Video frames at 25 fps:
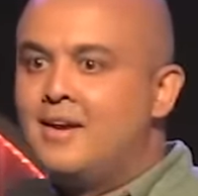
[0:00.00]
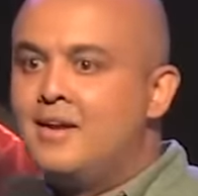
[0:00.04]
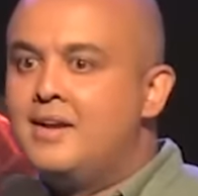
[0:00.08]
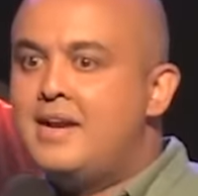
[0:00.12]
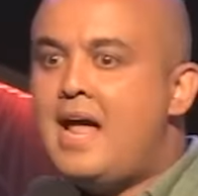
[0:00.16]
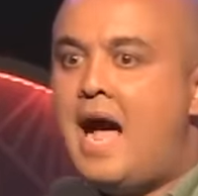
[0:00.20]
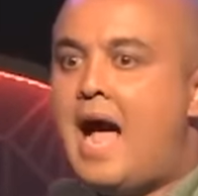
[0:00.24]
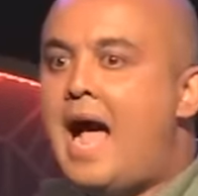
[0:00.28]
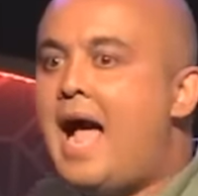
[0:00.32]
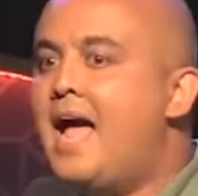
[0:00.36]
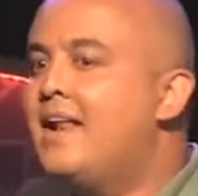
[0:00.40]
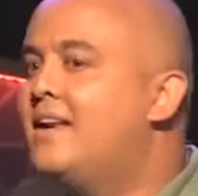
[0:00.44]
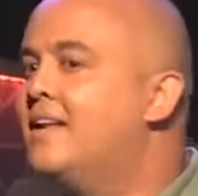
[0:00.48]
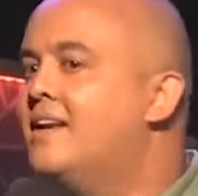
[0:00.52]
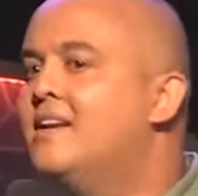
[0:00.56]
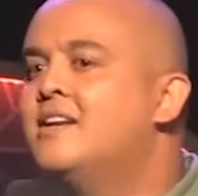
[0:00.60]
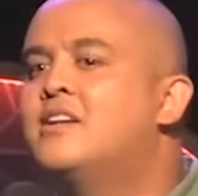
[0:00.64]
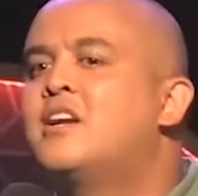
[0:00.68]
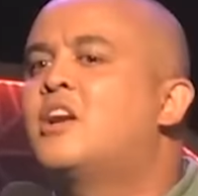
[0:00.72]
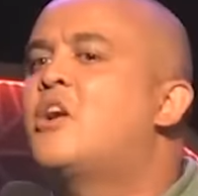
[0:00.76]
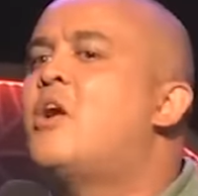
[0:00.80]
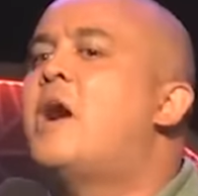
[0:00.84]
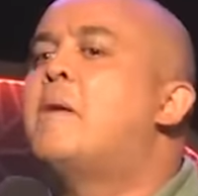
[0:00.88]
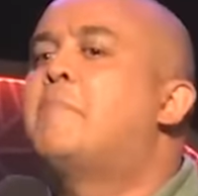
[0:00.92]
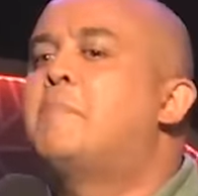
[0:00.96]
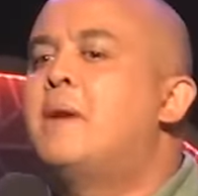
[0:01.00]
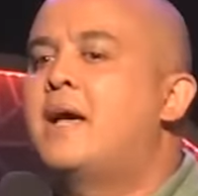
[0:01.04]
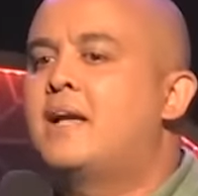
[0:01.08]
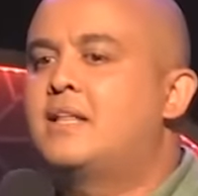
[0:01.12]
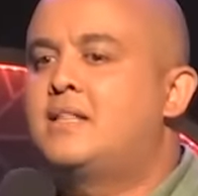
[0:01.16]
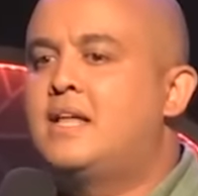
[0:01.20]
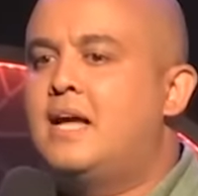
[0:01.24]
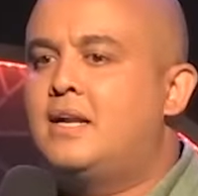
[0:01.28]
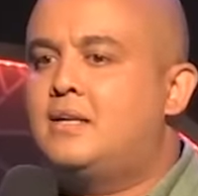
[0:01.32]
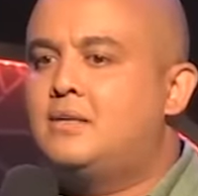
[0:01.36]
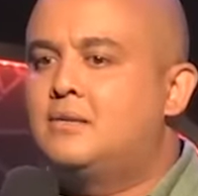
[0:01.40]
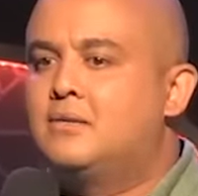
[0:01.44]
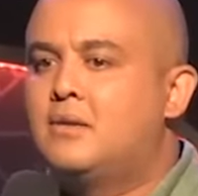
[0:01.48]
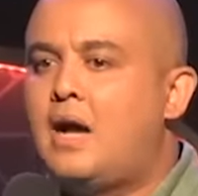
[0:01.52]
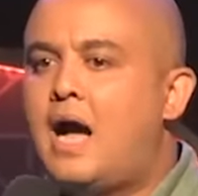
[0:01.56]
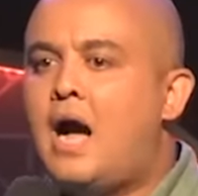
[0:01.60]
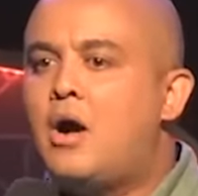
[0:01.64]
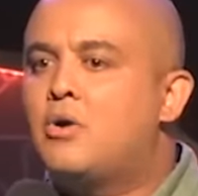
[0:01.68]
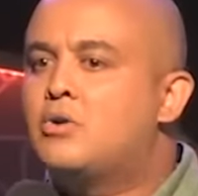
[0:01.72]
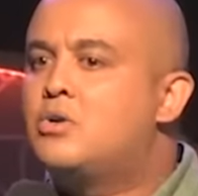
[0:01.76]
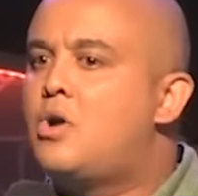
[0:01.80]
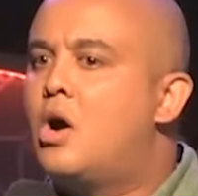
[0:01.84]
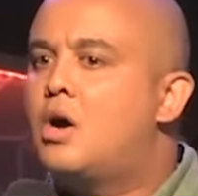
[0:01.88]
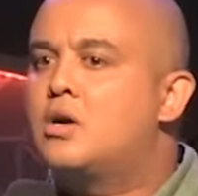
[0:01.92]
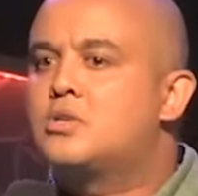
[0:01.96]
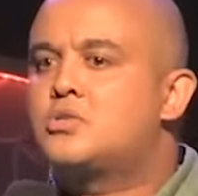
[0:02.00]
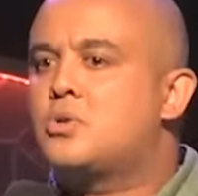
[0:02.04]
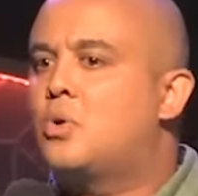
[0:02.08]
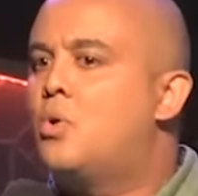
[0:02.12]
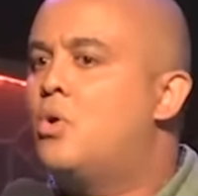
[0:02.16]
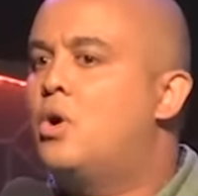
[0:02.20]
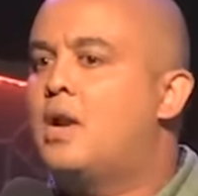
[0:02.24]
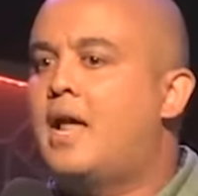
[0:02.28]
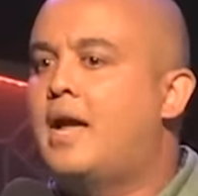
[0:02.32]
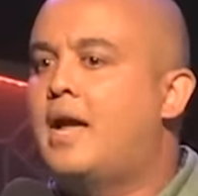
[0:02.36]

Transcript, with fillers: now I didn't grow up like that. Our dogs all